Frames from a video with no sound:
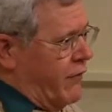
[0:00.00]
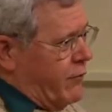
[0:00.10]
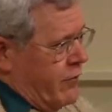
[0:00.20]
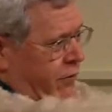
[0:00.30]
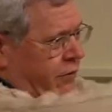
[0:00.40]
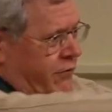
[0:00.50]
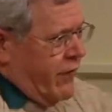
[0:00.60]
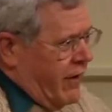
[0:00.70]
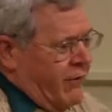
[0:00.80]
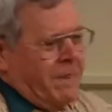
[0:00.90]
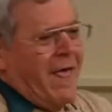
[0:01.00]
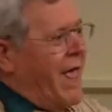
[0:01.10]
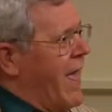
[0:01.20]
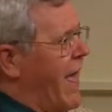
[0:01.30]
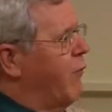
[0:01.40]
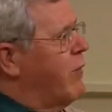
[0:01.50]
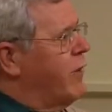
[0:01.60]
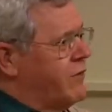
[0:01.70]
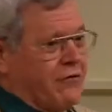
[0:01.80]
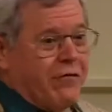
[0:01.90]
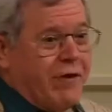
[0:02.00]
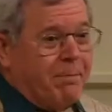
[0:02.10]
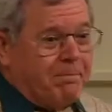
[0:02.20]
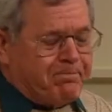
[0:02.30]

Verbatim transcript: So we were in a little triangle. And we went to sleep.